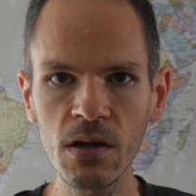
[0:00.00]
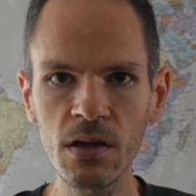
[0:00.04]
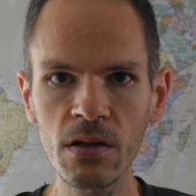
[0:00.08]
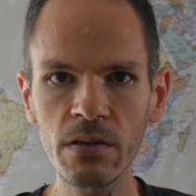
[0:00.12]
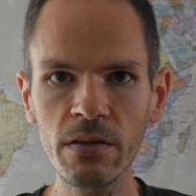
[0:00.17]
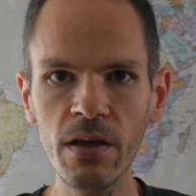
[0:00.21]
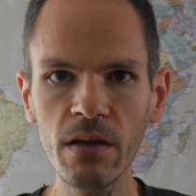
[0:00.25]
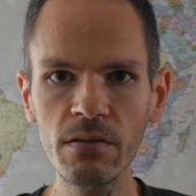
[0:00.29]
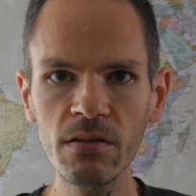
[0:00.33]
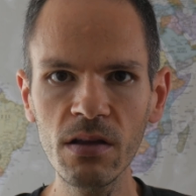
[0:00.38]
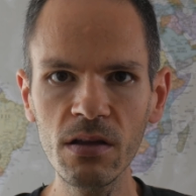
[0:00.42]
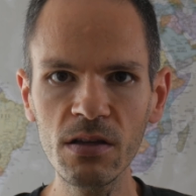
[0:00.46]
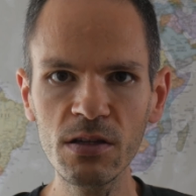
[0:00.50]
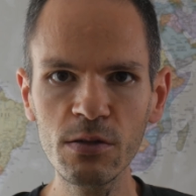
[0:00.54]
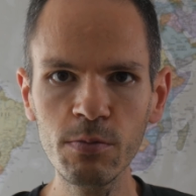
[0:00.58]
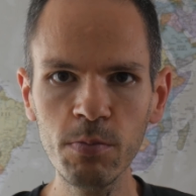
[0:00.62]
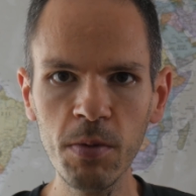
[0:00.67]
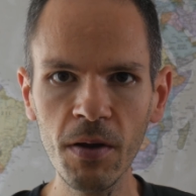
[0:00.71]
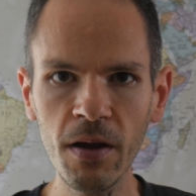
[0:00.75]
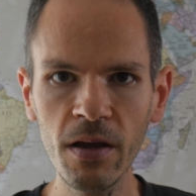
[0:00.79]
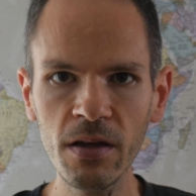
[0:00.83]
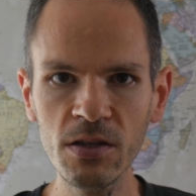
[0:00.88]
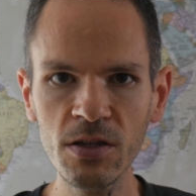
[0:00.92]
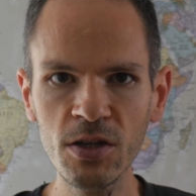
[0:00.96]
That
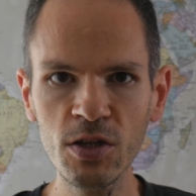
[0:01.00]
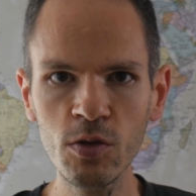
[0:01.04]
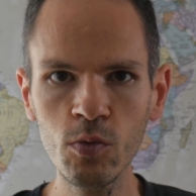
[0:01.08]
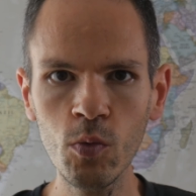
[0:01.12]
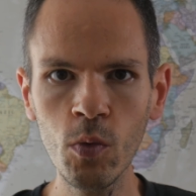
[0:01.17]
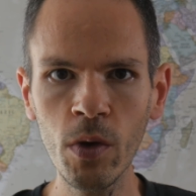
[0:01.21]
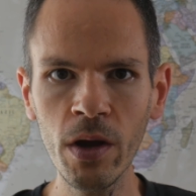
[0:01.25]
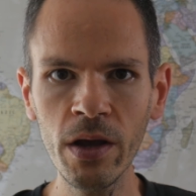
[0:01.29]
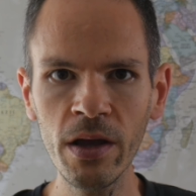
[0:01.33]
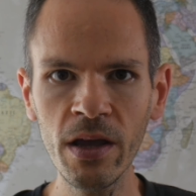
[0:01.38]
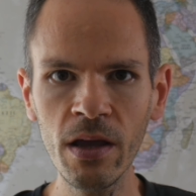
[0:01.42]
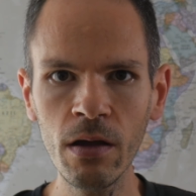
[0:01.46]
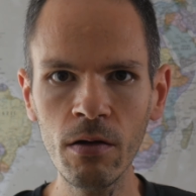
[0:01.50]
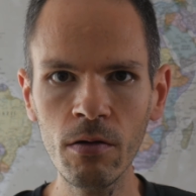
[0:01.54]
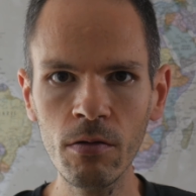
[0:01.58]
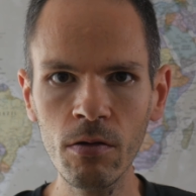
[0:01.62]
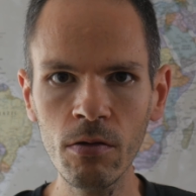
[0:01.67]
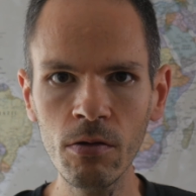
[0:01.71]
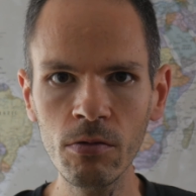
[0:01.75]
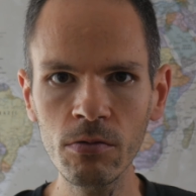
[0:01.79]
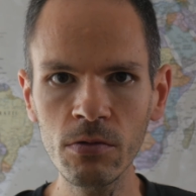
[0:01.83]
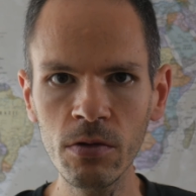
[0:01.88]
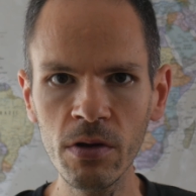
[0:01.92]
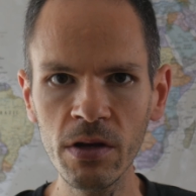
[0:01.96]
explains why he
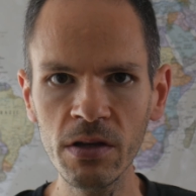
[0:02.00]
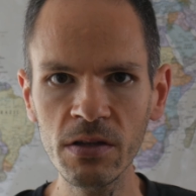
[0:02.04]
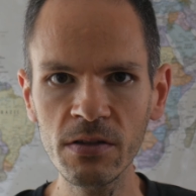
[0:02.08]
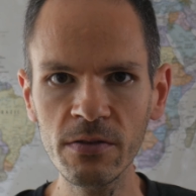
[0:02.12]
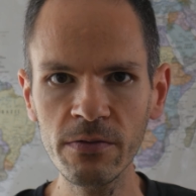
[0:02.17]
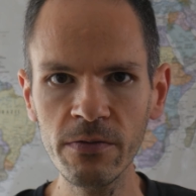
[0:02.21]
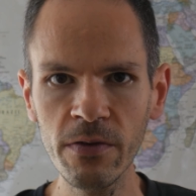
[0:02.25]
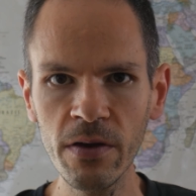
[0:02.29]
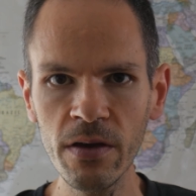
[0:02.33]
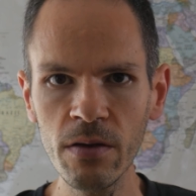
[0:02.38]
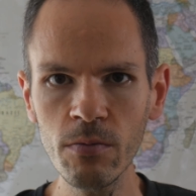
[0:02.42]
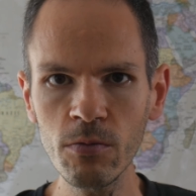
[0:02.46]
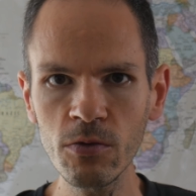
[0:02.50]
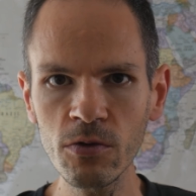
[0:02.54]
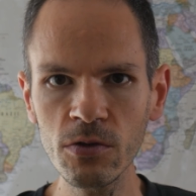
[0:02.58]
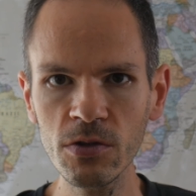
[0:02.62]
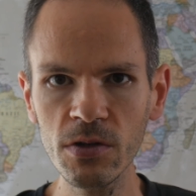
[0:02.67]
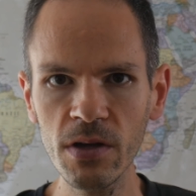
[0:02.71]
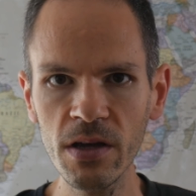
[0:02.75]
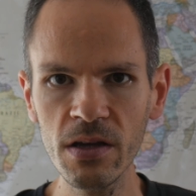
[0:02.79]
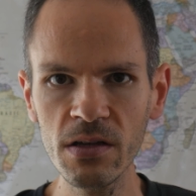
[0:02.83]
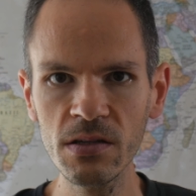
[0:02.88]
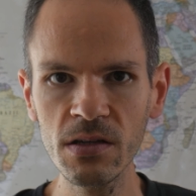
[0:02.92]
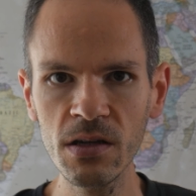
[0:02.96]
wrote his famous
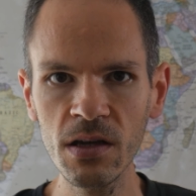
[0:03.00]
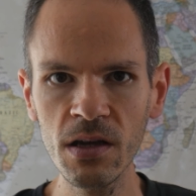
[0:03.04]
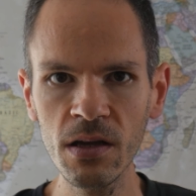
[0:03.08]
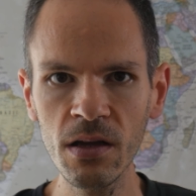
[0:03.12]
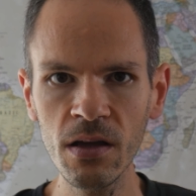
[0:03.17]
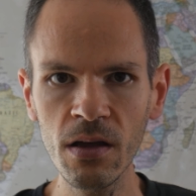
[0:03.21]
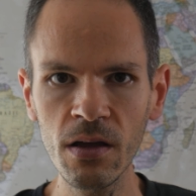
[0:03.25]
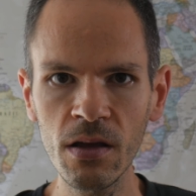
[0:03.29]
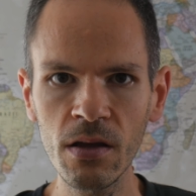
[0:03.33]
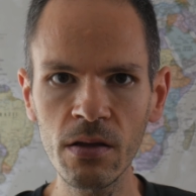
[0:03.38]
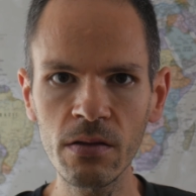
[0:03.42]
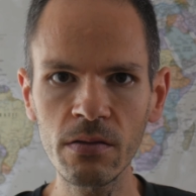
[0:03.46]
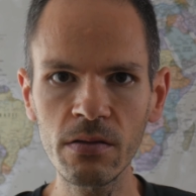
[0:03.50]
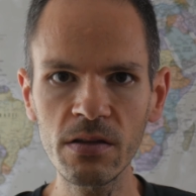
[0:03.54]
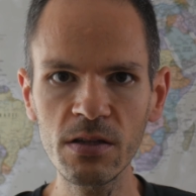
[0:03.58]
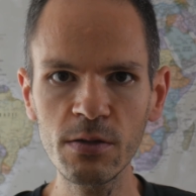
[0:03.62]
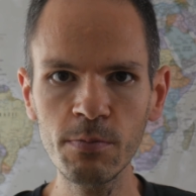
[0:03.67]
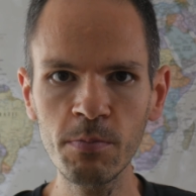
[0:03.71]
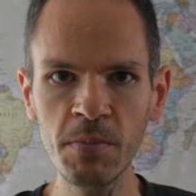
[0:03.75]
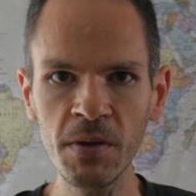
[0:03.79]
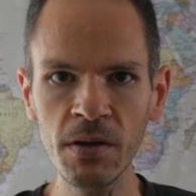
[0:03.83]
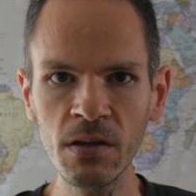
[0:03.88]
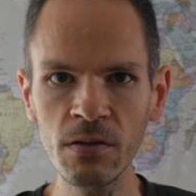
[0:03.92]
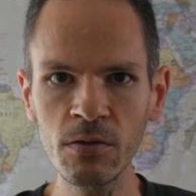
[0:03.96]
essay, The
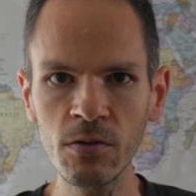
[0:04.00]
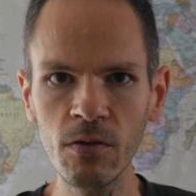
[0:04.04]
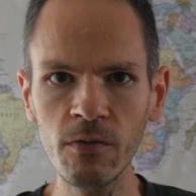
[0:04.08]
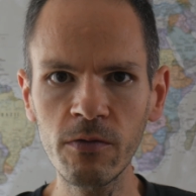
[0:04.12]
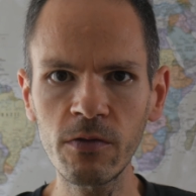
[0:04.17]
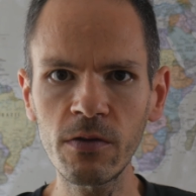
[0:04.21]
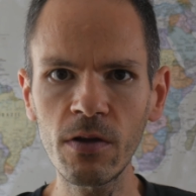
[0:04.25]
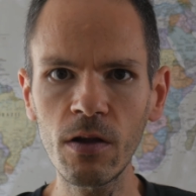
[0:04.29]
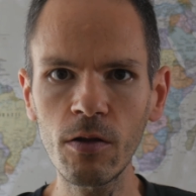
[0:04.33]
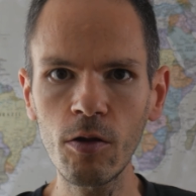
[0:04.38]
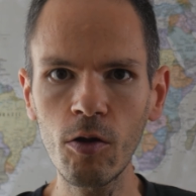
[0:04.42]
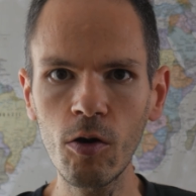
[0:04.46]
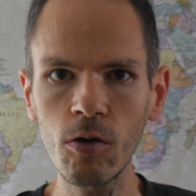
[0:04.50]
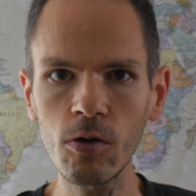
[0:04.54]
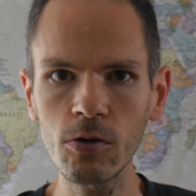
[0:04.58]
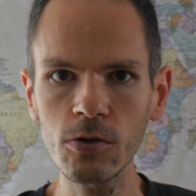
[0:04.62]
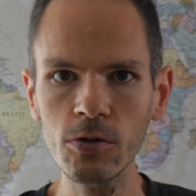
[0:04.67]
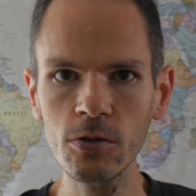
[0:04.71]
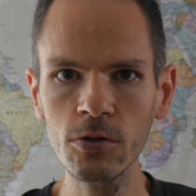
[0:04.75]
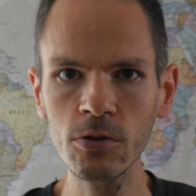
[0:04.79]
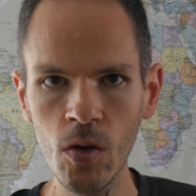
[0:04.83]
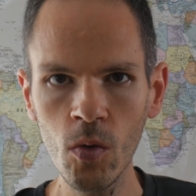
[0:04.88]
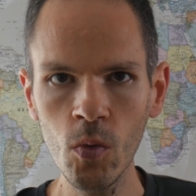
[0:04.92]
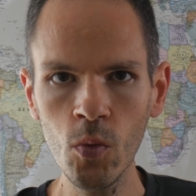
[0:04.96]
Spirit of the
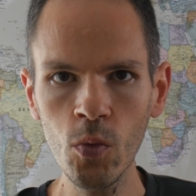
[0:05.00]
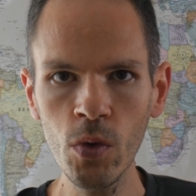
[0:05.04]
Laws.